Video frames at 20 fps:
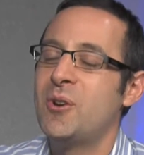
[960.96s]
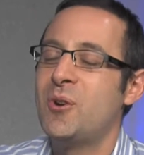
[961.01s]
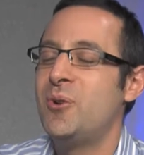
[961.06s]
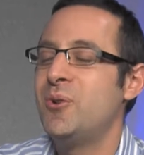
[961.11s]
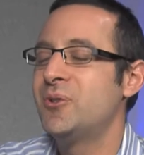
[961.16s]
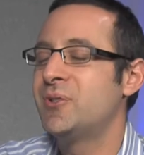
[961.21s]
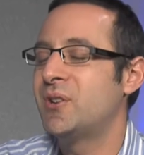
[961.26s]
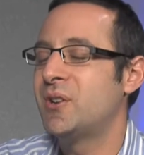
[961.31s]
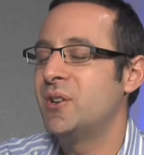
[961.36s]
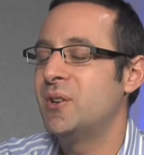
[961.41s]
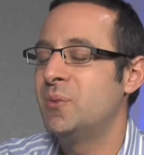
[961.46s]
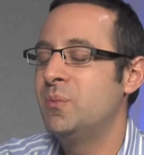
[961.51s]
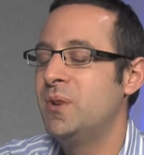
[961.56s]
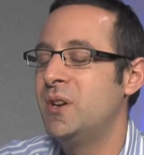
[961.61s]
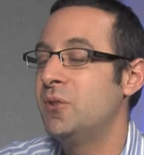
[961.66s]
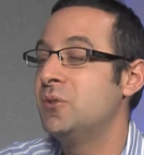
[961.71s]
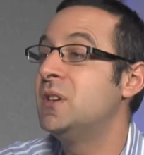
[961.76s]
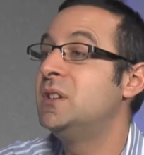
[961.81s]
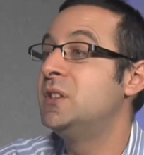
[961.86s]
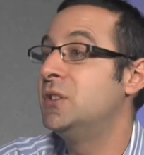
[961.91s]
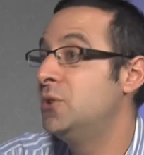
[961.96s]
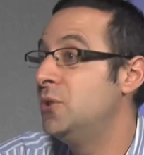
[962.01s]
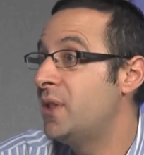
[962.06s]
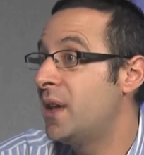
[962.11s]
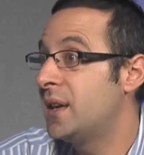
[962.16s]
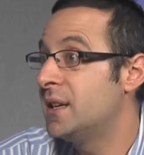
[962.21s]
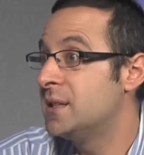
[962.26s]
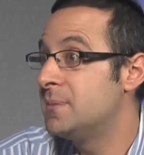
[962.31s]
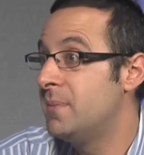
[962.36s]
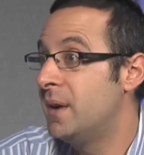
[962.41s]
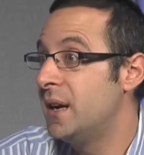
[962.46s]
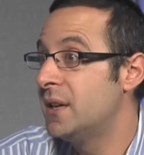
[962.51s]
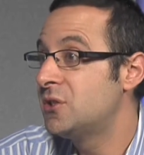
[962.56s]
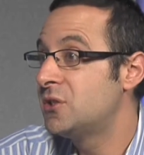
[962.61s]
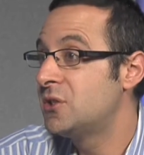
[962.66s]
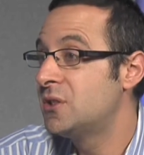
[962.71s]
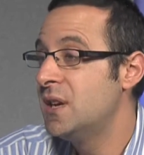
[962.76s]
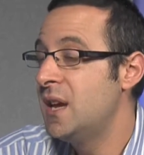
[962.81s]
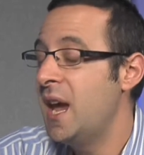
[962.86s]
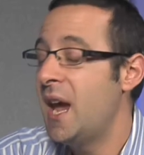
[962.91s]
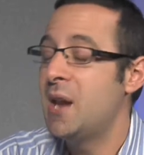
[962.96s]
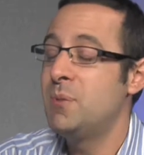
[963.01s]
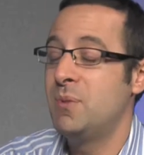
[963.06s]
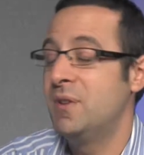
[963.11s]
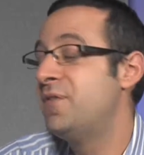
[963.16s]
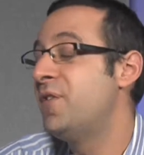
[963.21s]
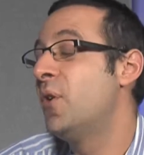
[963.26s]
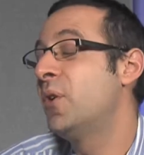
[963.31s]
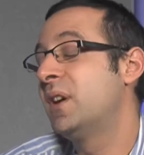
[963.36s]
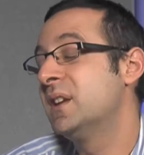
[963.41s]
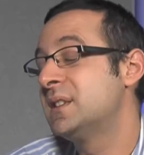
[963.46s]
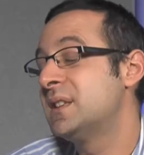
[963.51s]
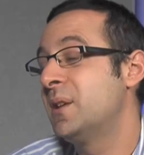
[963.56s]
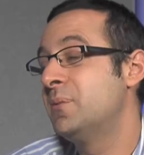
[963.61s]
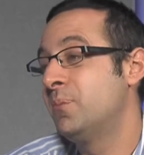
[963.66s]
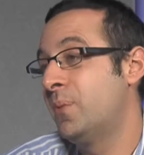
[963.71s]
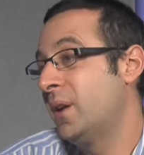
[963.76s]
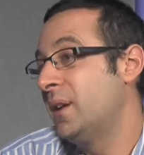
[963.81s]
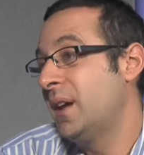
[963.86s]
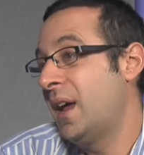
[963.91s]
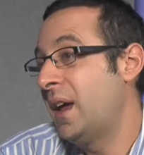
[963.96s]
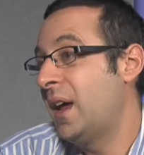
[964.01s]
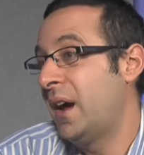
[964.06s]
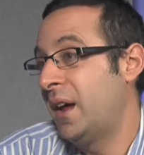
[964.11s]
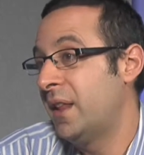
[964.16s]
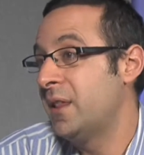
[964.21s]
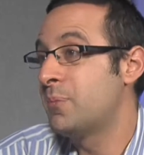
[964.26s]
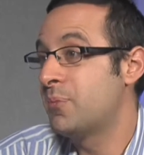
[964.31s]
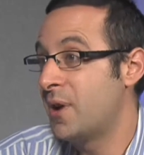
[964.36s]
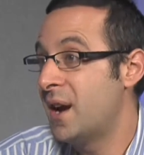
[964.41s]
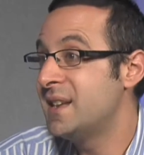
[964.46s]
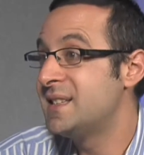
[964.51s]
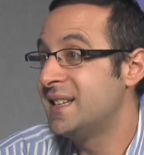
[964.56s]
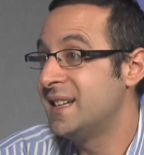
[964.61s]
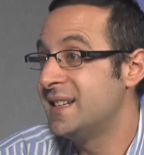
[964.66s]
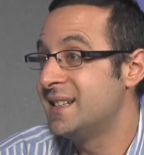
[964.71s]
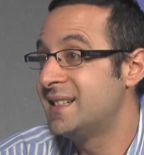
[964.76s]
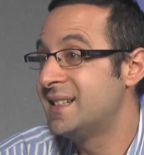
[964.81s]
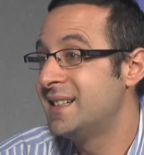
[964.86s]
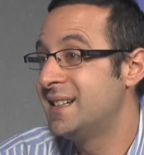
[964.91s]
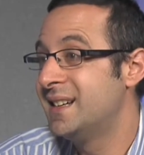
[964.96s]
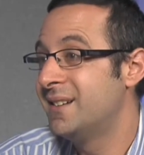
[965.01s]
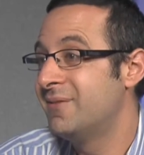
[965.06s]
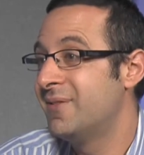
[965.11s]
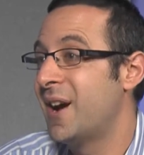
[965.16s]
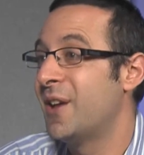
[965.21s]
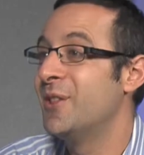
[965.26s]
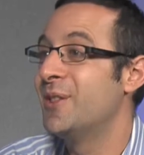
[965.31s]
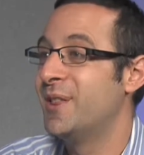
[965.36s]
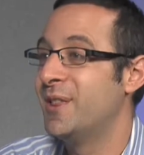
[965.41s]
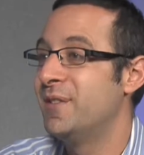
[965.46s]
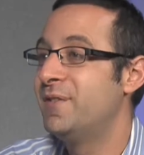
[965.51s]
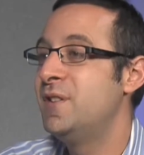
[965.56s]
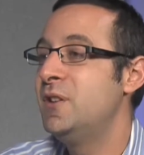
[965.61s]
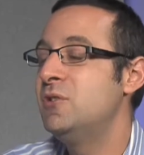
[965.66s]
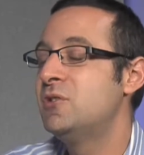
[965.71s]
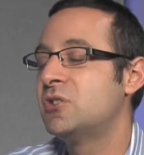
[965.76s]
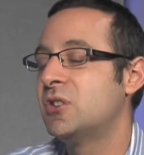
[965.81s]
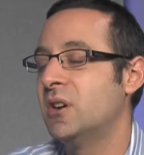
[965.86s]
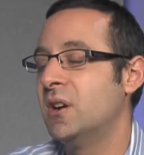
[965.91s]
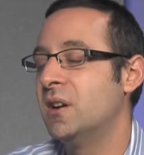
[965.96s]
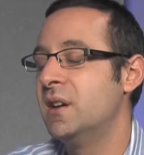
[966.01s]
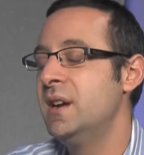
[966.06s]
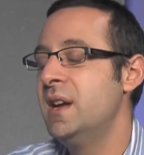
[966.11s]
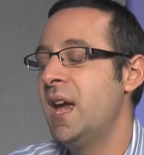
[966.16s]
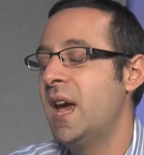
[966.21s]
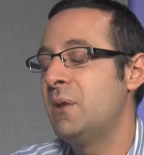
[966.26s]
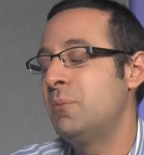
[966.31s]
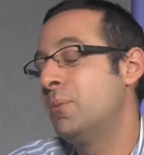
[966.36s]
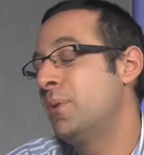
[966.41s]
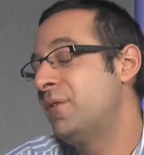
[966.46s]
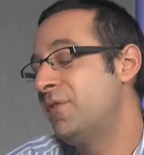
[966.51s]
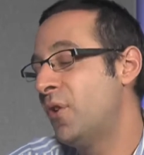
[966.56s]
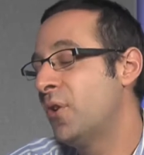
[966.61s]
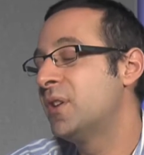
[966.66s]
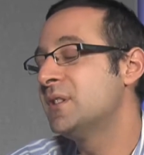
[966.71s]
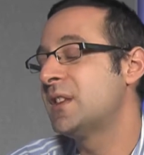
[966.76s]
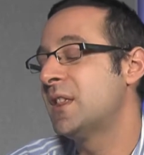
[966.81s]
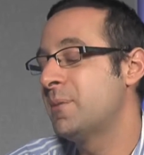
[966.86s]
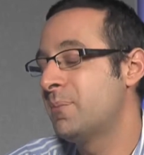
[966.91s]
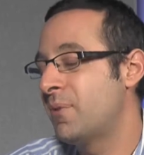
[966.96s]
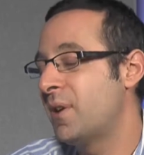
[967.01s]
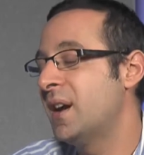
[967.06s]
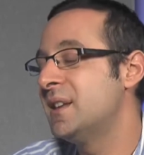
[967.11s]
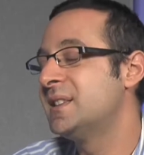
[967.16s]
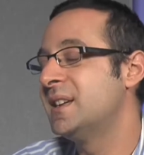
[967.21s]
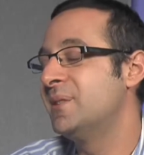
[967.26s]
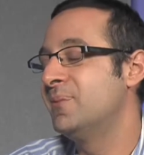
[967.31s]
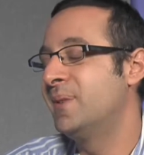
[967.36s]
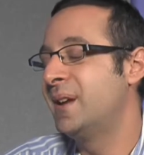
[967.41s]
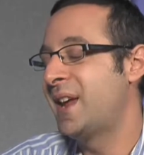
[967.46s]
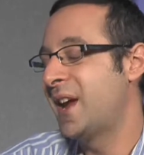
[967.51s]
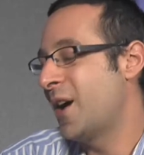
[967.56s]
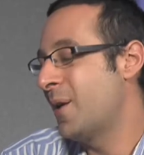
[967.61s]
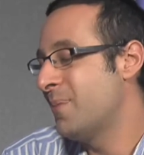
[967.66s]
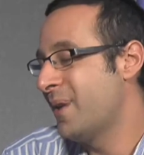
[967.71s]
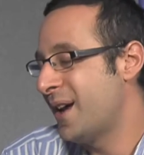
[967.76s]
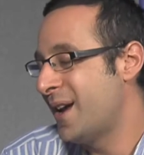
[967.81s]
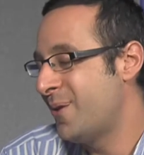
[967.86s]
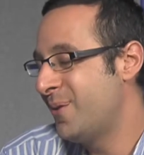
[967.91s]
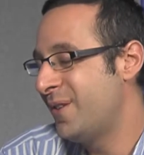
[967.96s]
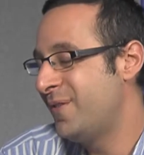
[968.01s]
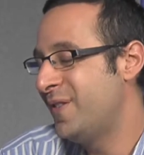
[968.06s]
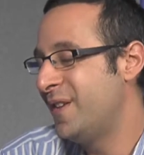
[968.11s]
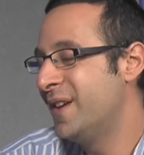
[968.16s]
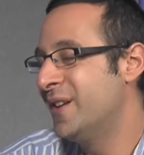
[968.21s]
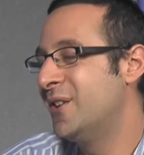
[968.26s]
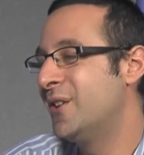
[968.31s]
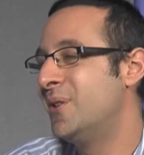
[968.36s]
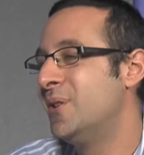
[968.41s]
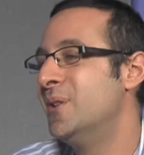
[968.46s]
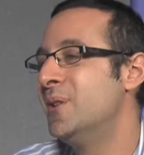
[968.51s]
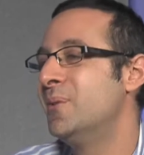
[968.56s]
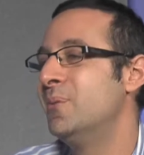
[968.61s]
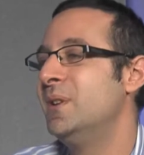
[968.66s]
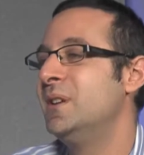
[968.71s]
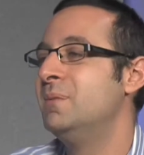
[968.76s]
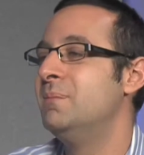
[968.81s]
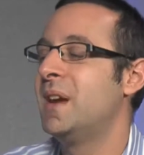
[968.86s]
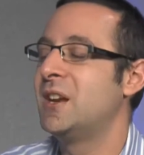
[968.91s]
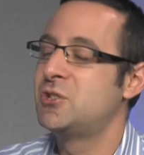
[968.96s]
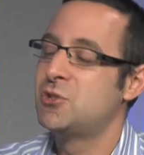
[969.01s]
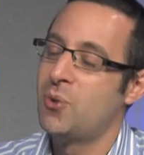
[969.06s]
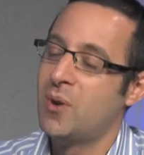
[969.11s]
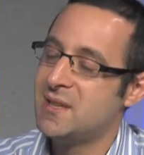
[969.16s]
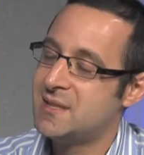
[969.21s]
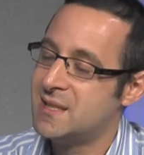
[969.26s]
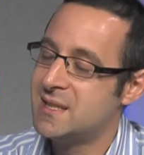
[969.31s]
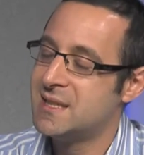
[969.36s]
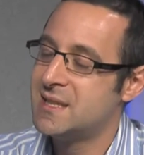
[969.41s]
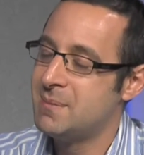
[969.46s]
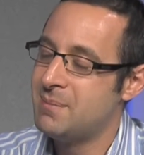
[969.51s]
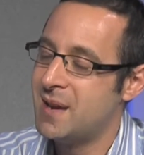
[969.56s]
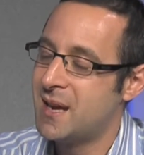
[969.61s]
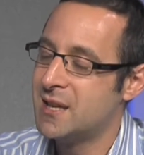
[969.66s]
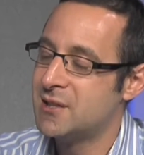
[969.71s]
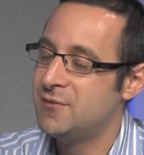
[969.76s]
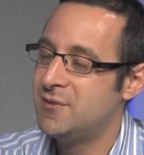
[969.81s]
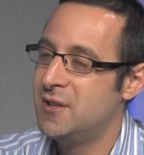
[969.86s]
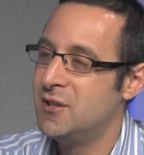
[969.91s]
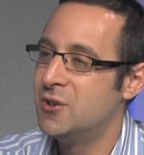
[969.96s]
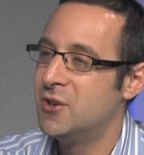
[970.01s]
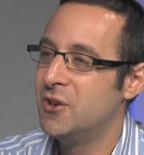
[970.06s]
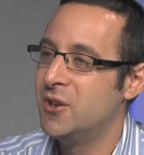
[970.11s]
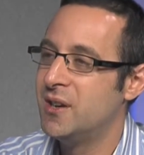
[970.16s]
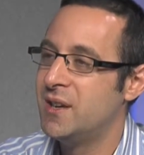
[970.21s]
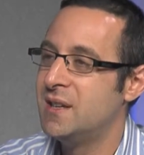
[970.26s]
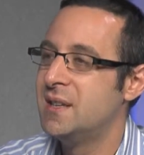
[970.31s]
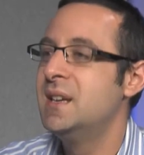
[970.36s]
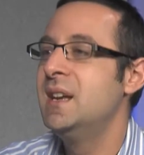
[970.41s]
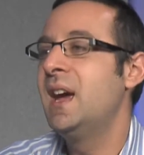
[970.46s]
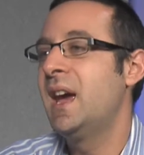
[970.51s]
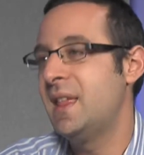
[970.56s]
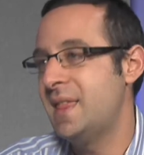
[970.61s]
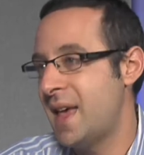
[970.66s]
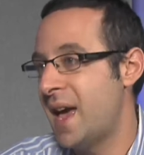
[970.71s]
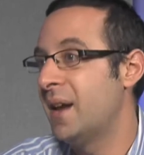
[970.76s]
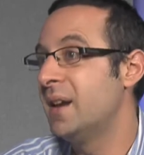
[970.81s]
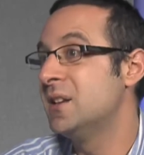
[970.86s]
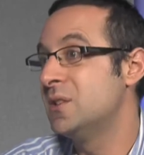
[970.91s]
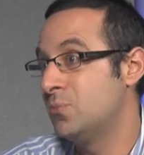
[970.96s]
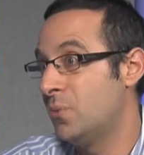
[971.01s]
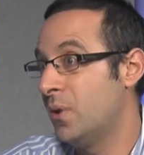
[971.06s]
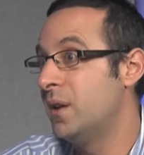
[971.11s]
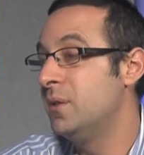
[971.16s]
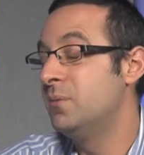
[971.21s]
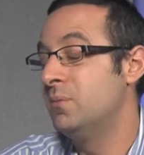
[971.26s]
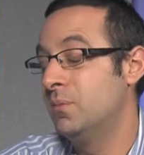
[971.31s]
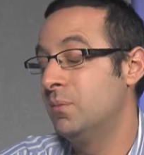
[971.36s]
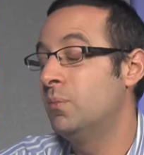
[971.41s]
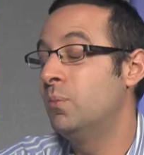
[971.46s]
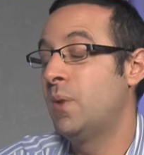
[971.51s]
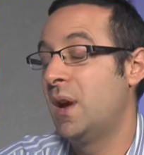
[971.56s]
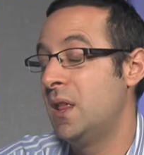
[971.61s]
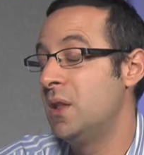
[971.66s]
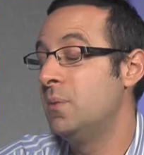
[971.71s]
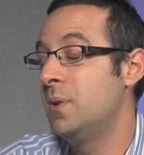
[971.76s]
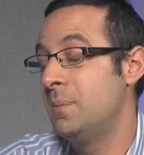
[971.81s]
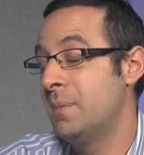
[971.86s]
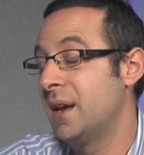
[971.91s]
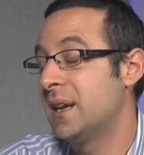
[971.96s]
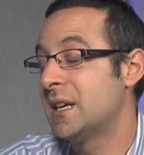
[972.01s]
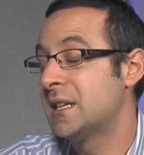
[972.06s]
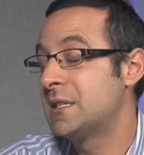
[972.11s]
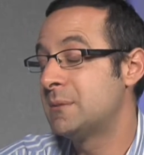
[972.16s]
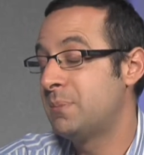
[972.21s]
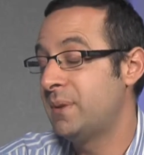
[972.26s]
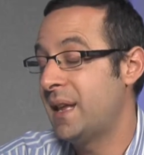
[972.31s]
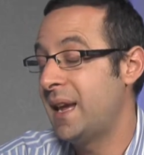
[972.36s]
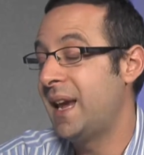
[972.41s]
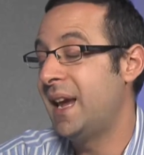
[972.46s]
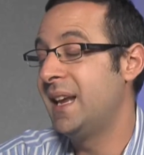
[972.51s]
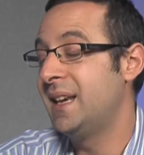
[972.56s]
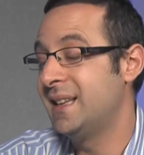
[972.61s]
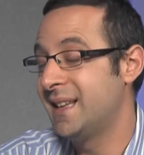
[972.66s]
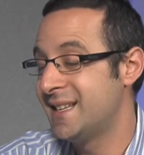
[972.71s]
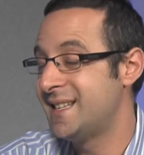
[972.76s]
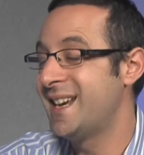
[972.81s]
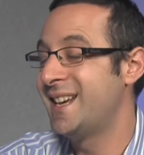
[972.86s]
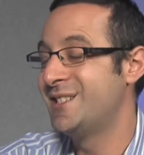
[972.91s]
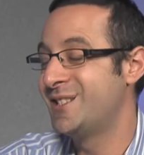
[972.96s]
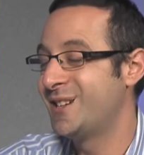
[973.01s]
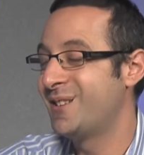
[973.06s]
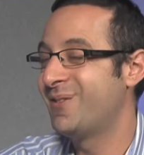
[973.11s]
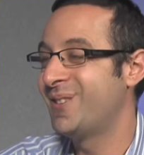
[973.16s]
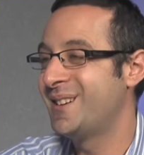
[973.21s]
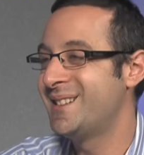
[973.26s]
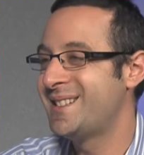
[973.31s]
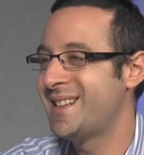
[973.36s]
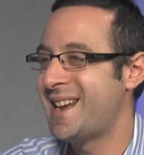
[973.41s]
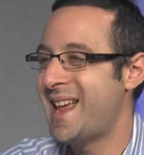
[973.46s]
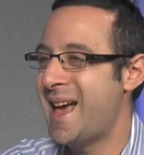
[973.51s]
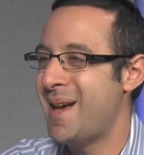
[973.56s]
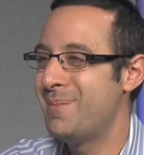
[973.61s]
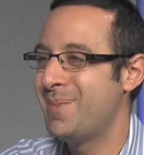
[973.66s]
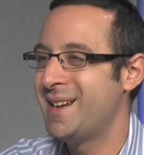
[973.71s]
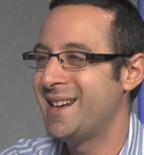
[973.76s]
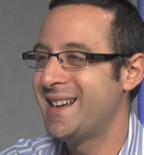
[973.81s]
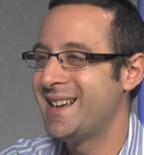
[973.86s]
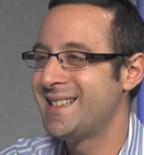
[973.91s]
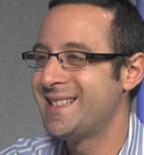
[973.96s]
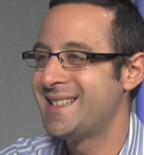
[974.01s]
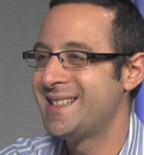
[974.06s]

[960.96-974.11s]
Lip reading: older, we don't need to do that as much, and we focus on the present rather than the future. And when we focus on the present, we care about how we feel. We make choices that make us feel good, and that is one way that we might explain this age difference in happiness.